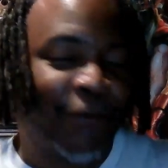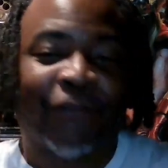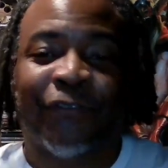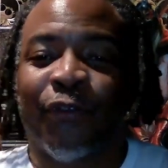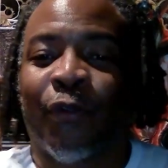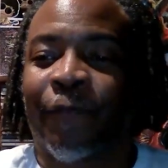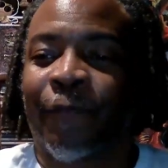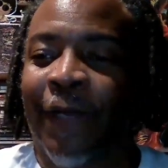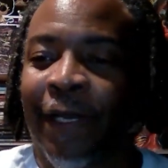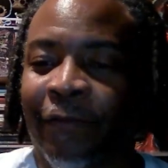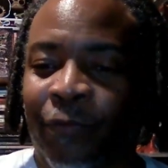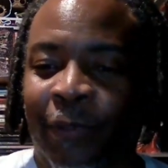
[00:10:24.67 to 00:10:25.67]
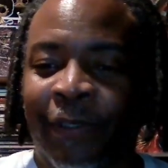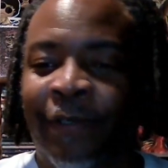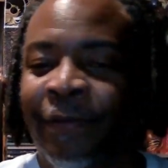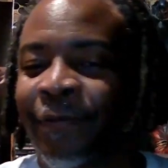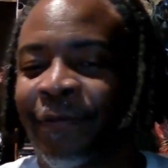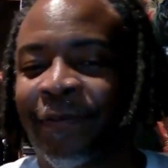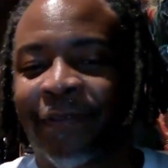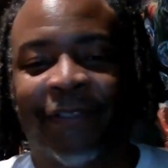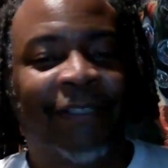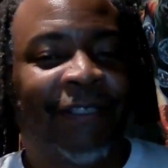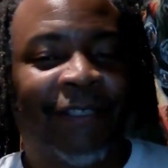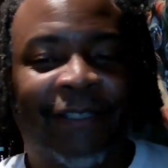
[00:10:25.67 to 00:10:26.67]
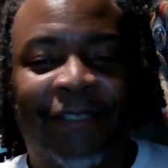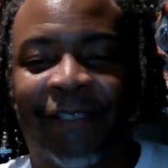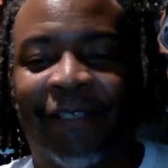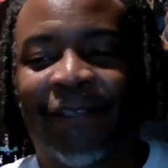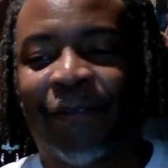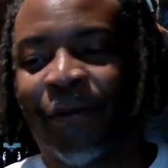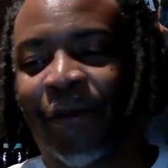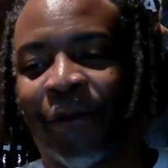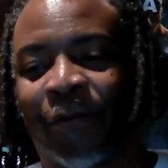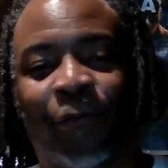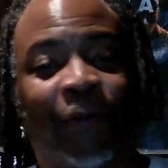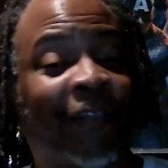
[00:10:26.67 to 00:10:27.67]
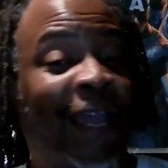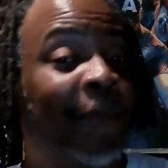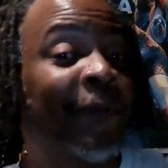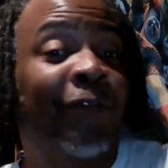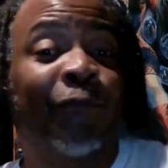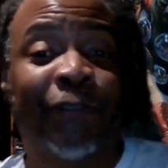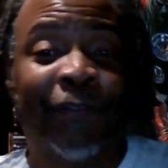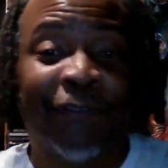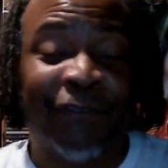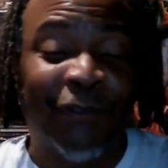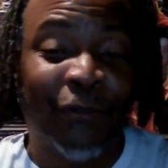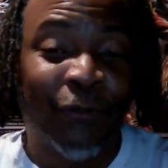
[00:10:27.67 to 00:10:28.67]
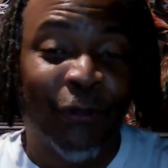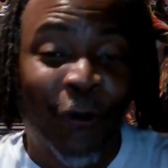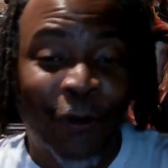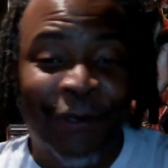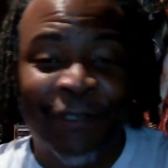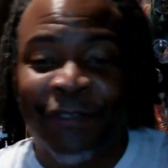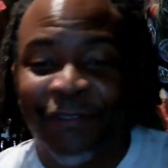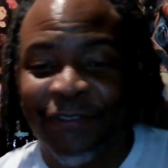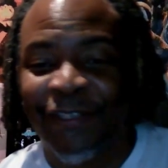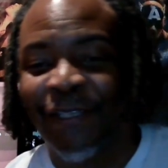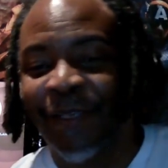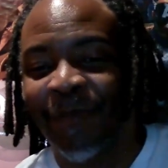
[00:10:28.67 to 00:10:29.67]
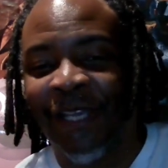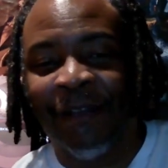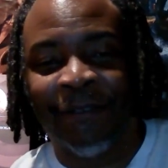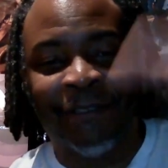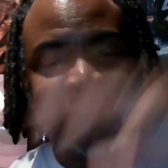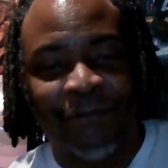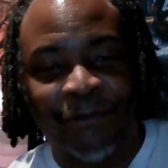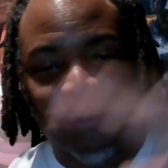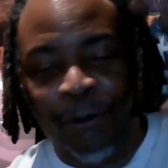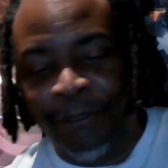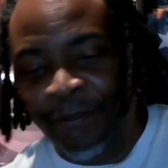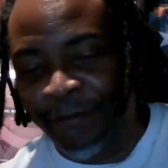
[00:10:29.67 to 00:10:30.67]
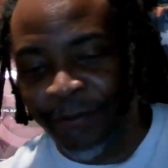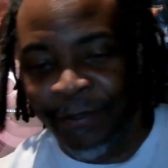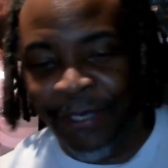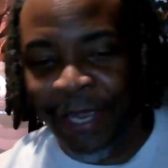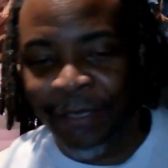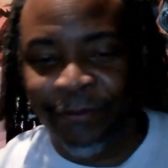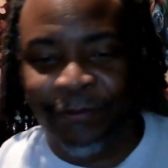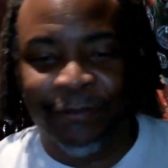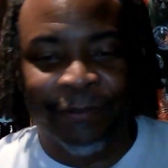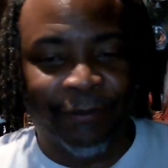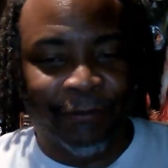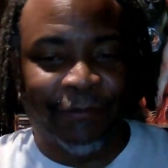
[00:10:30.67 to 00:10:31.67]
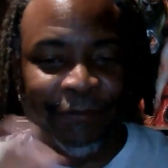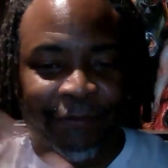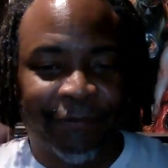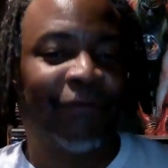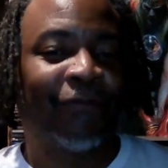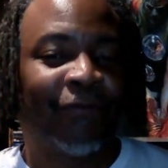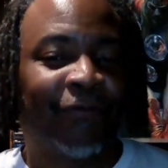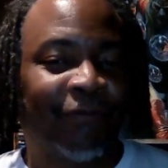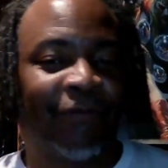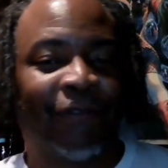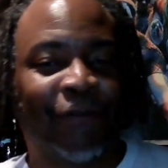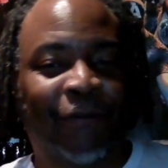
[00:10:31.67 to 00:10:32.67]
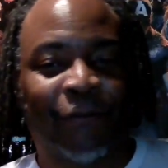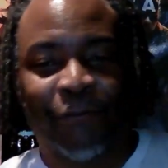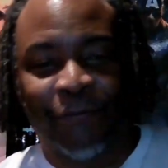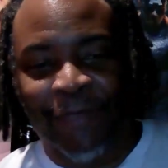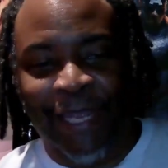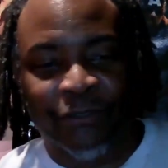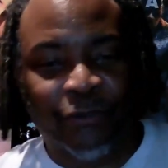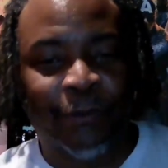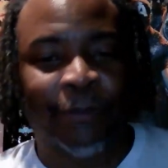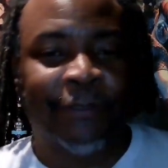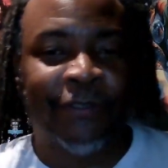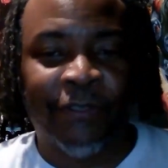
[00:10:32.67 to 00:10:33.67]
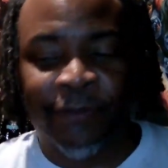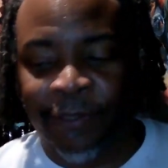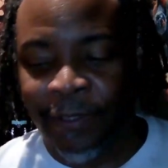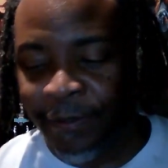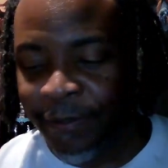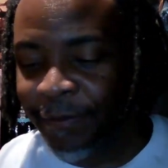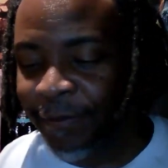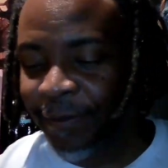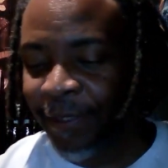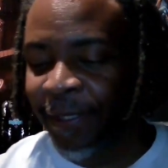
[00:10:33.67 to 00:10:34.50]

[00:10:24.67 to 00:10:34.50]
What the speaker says: Where's Star Fox? Where's, you know, what's happening with this new Guardians team now that Guardians of the Galaxy is, you know, that trilogy's ended.